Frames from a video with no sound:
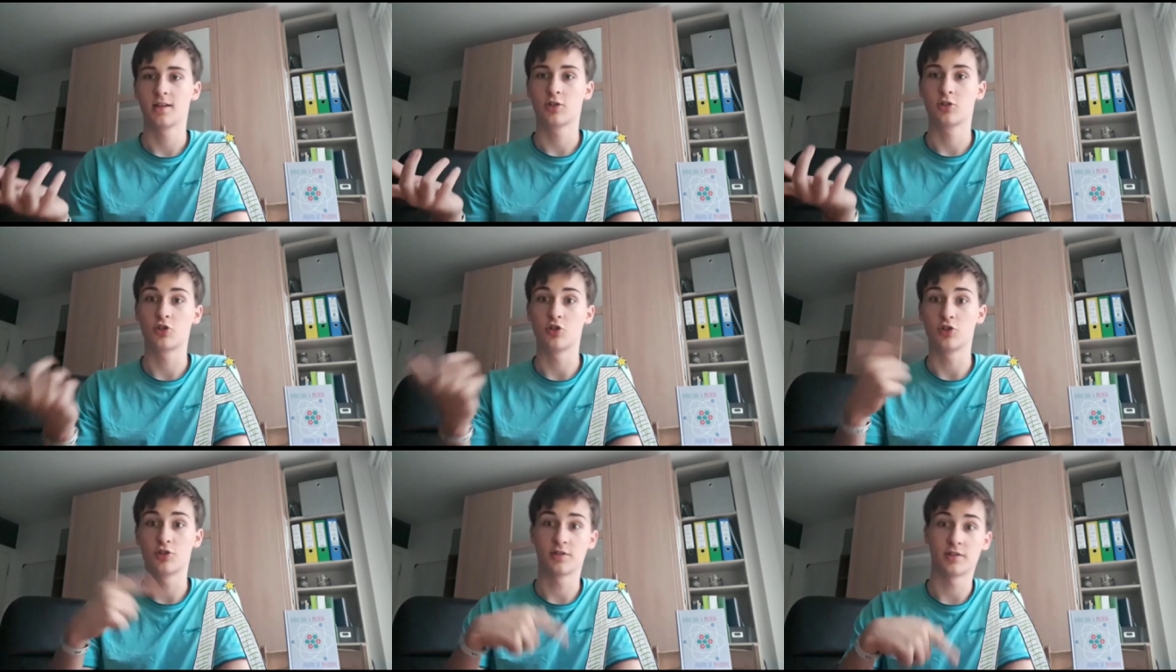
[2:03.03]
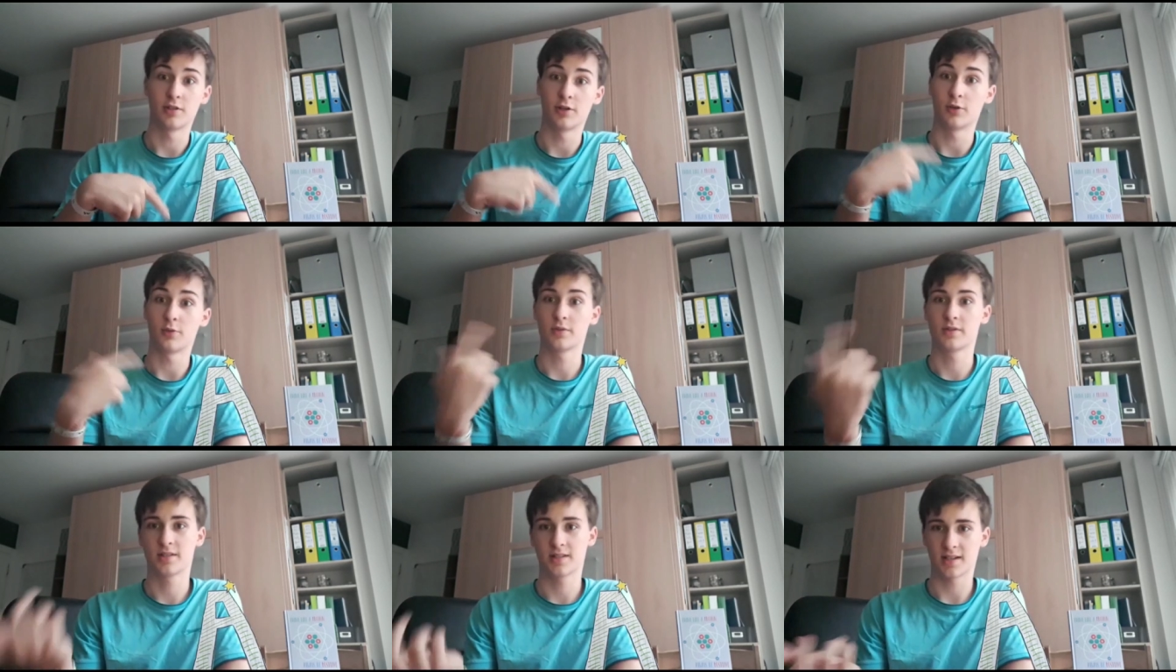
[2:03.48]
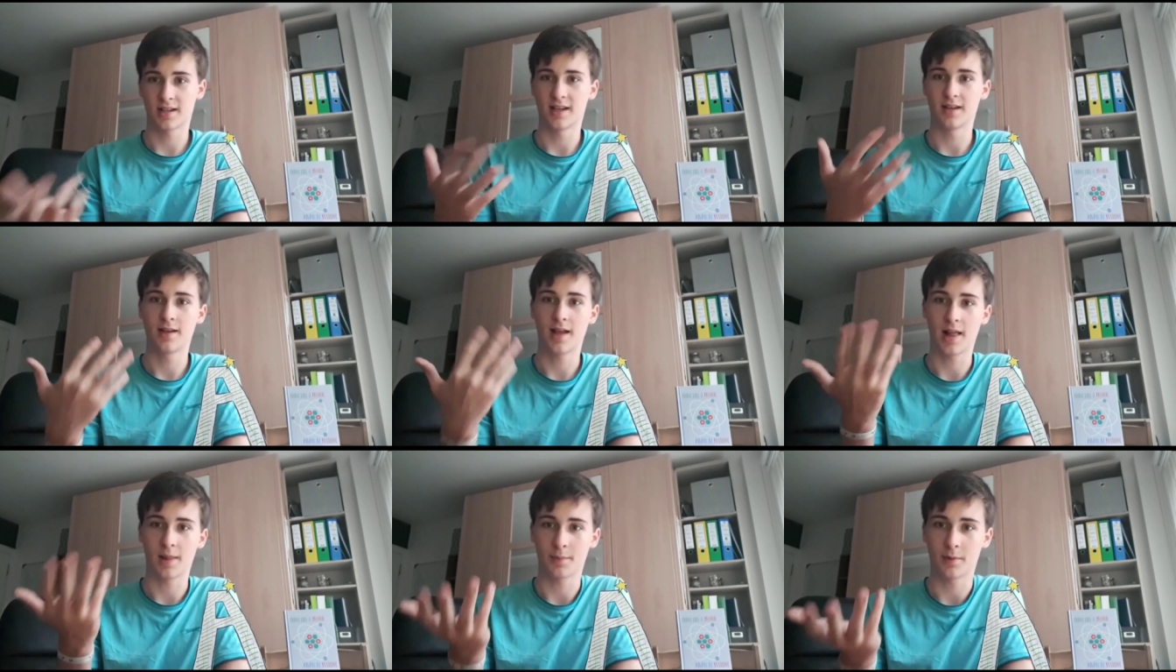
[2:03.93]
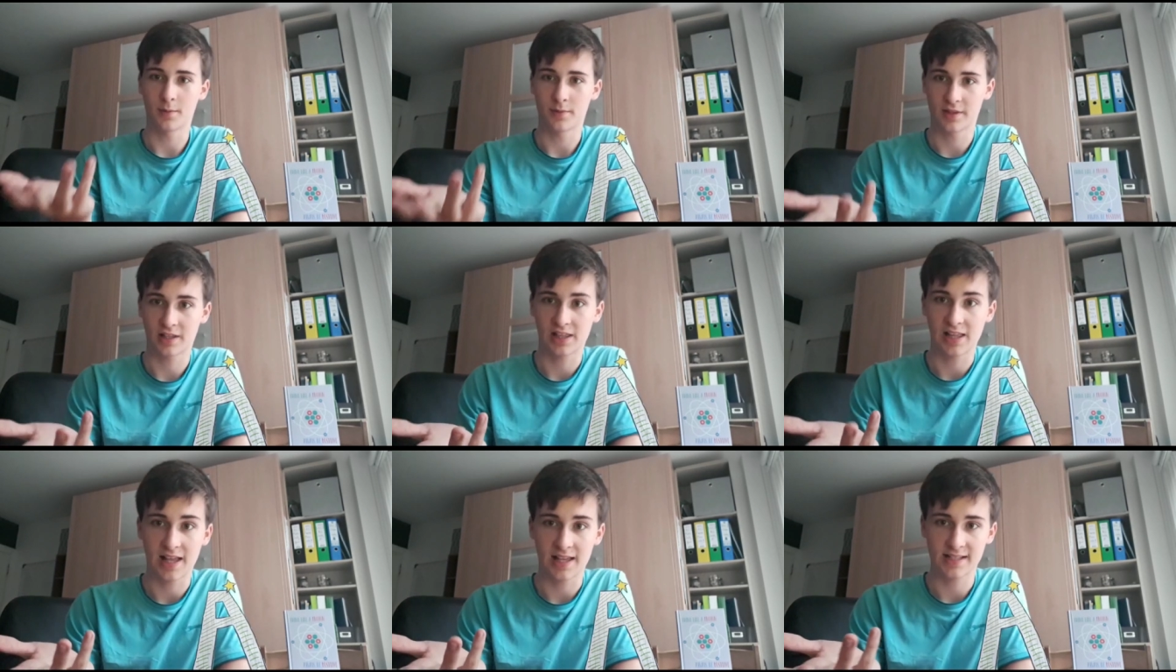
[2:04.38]
use the notes to help me with
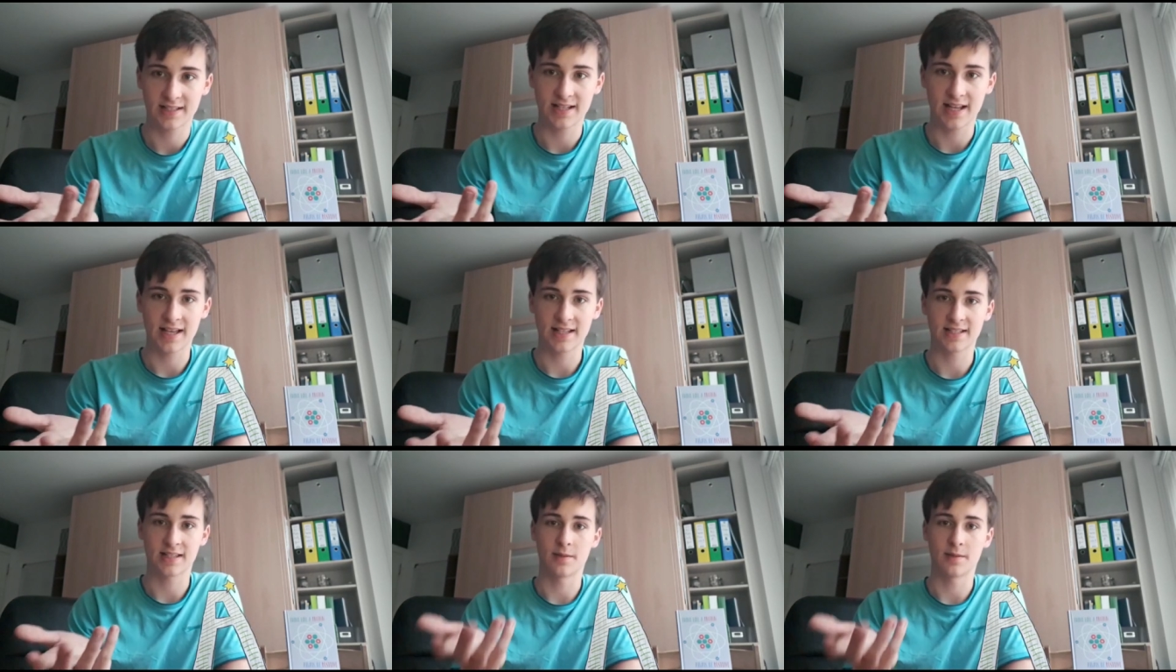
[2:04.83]
the class test.